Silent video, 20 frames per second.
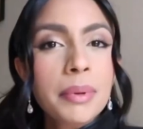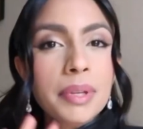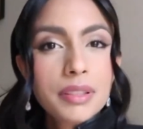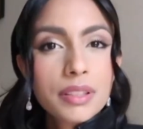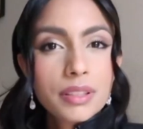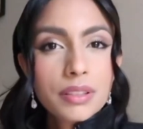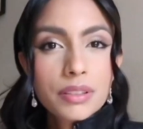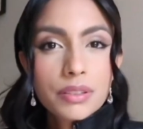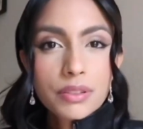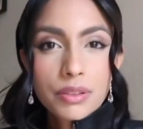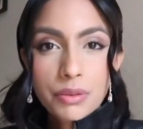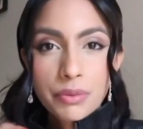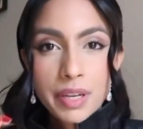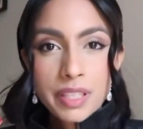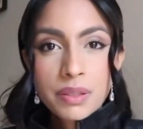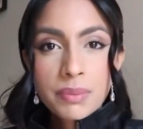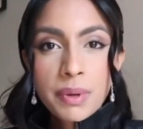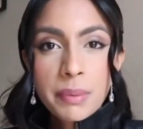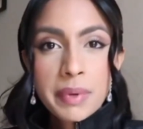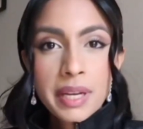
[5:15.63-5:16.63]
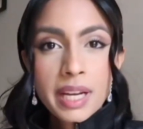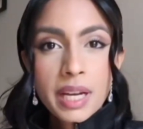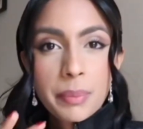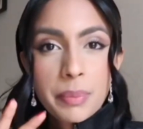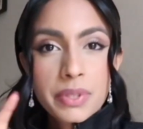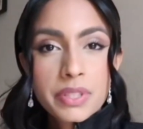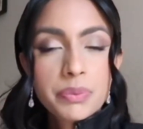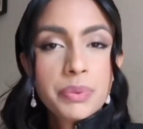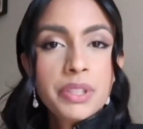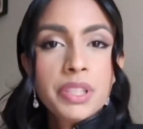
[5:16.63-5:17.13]
I mean, the rest of my
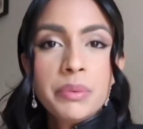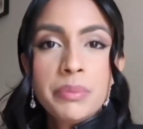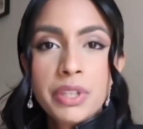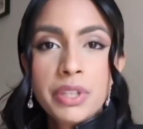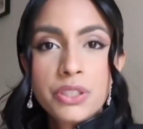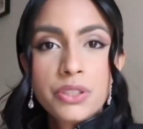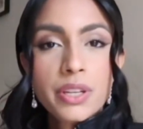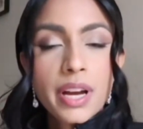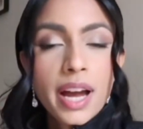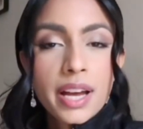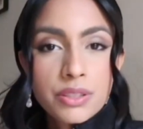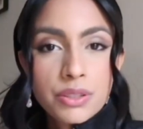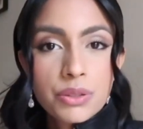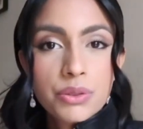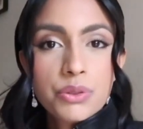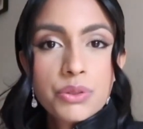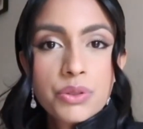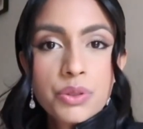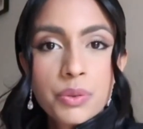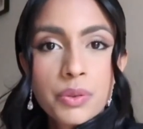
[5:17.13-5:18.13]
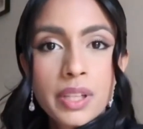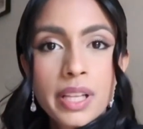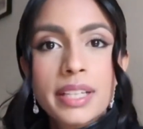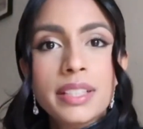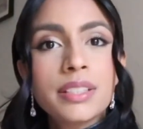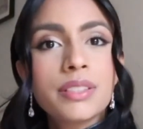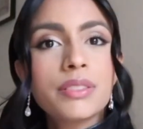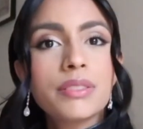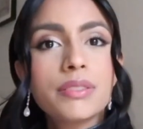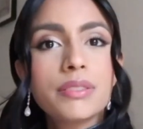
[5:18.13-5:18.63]
makeup is pretty much as usual. I
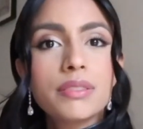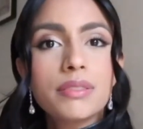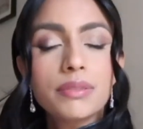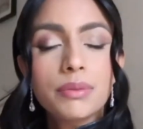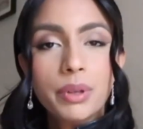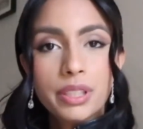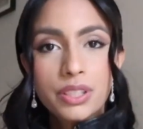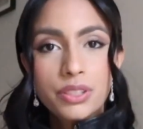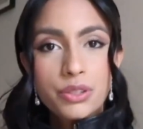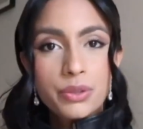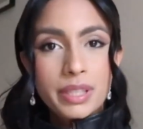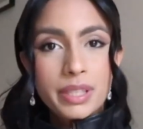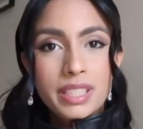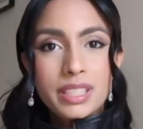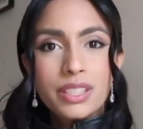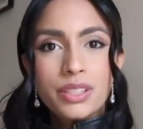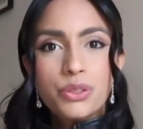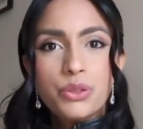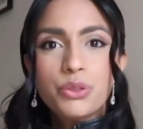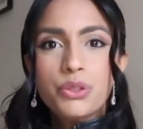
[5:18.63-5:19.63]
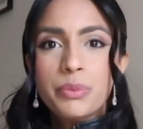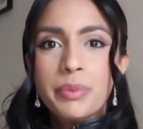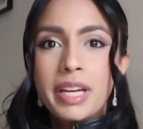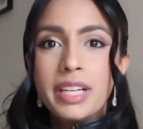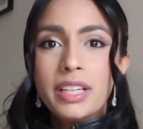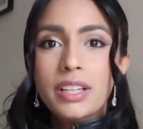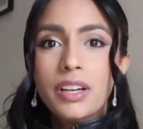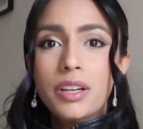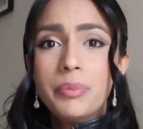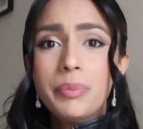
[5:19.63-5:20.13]
didn't want to do anything too
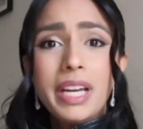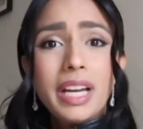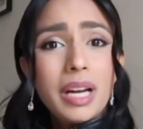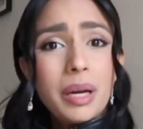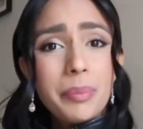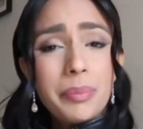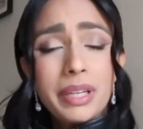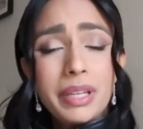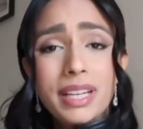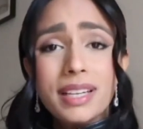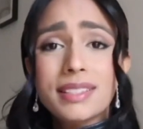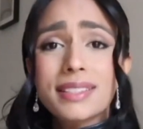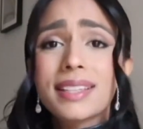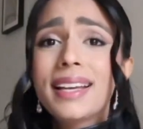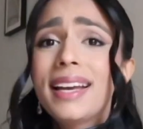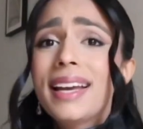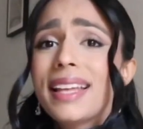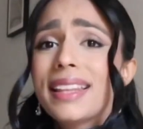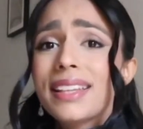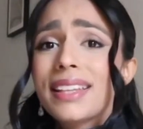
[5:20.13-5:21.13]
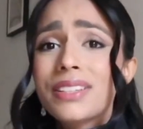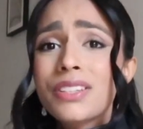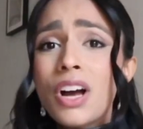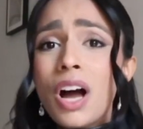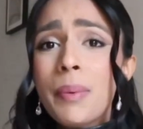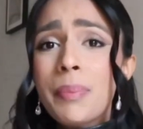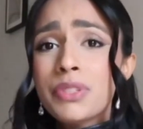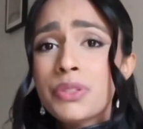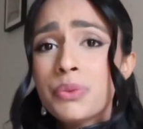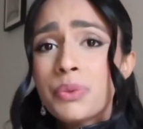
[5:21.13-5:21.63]
dramatic on makeup because the
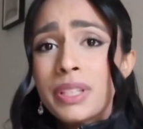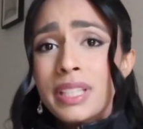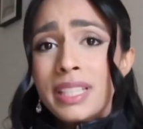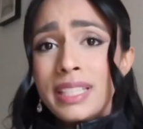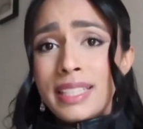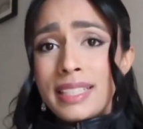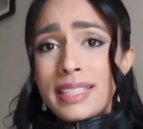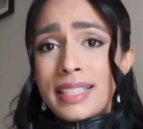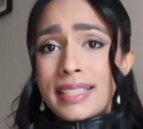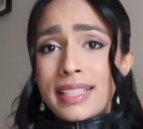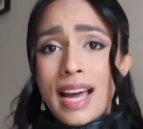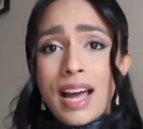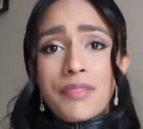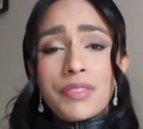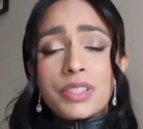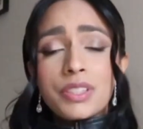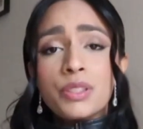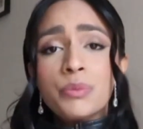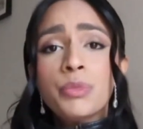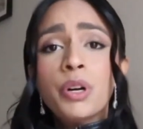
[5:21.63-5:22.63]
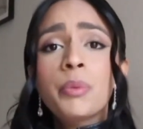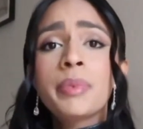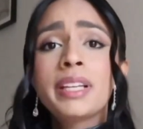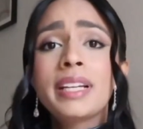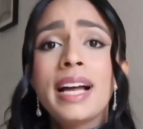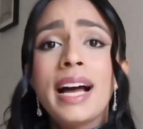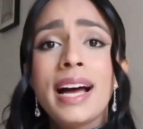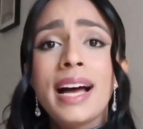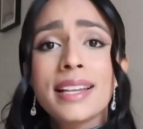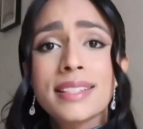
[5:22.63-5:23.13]
top is really needing to have its
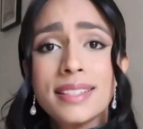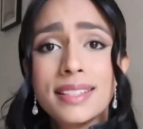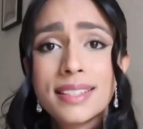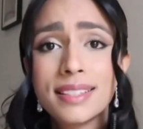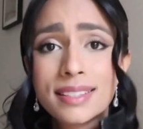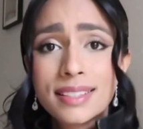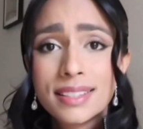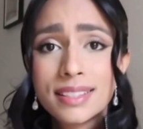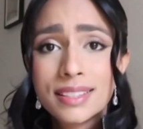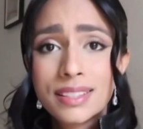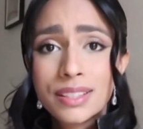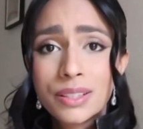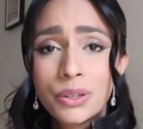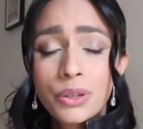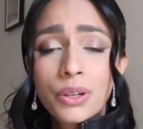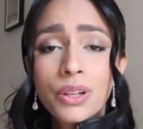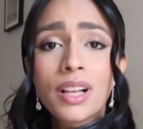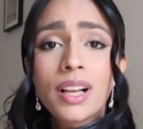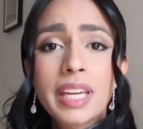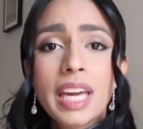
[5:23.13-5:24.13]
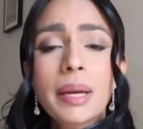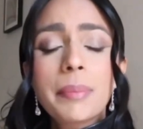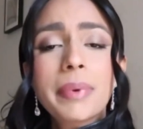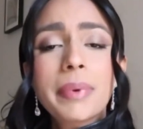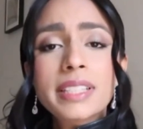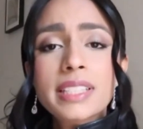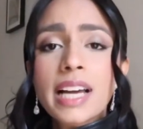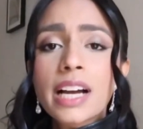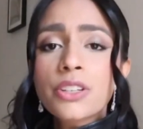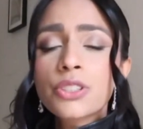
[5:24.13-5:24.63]
moment, as is this little cape.
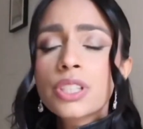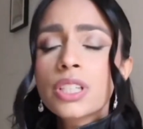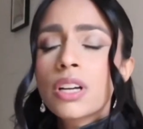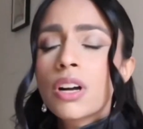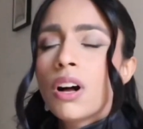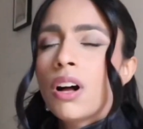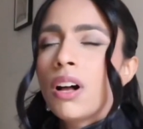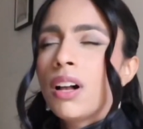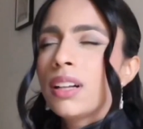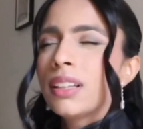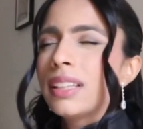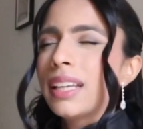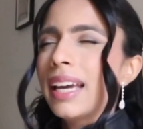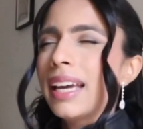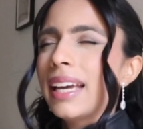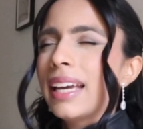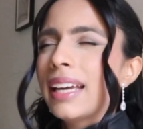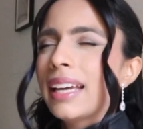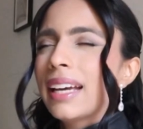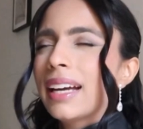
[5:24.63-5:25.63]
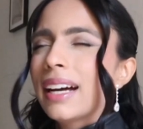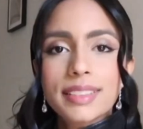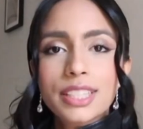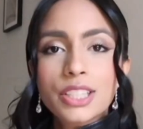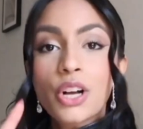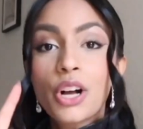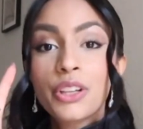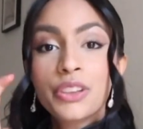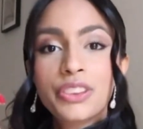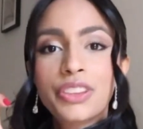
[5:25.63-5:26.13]
It's actually called
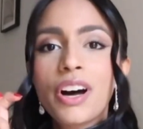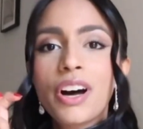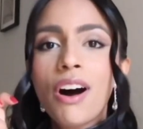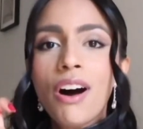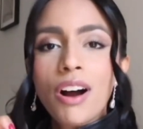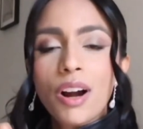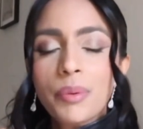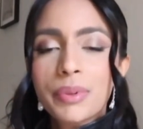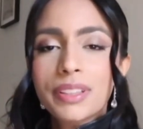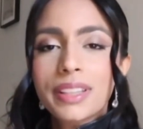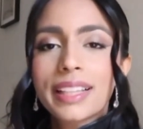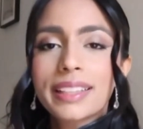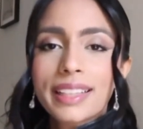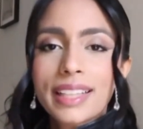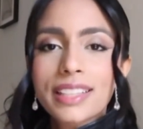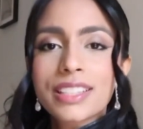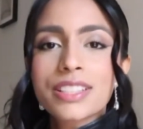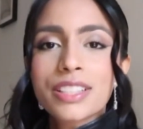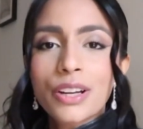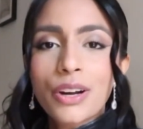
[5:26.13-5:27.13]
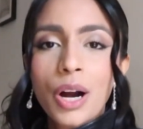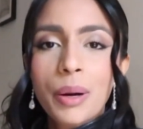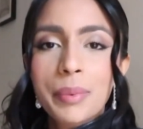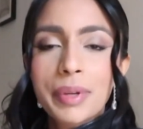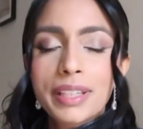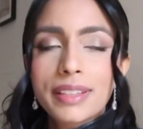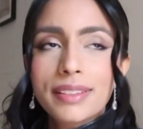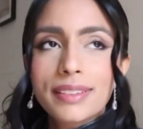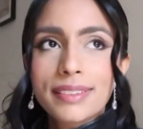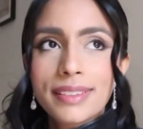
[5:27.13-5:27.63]
it's called The Armor. Like, that's the
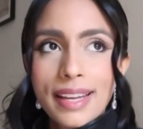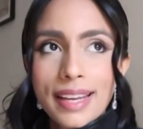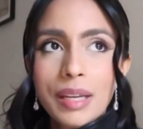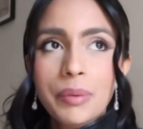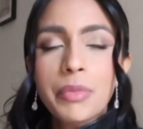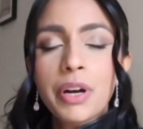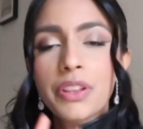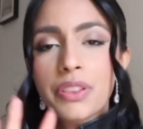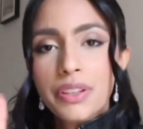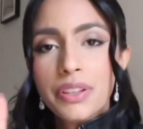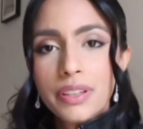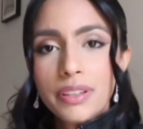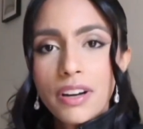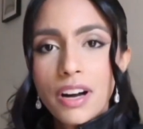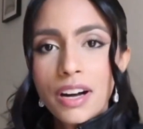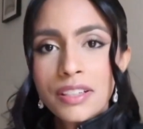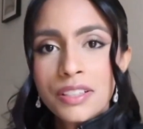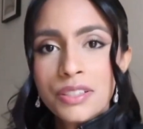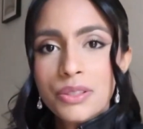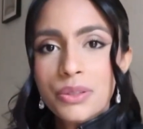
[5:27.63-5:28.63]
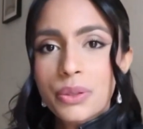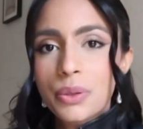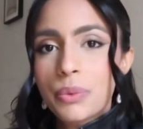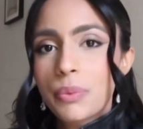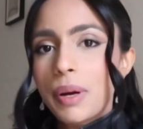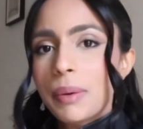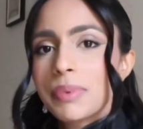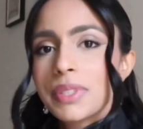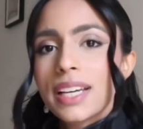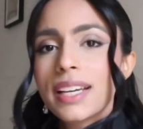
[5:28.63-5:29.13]
garment name on the Acne Suited
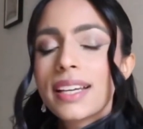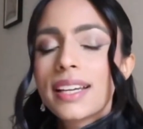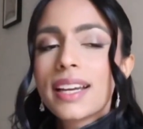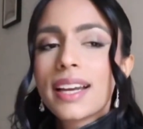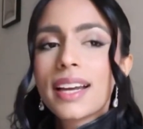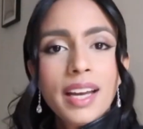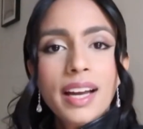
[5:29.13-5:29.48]
website.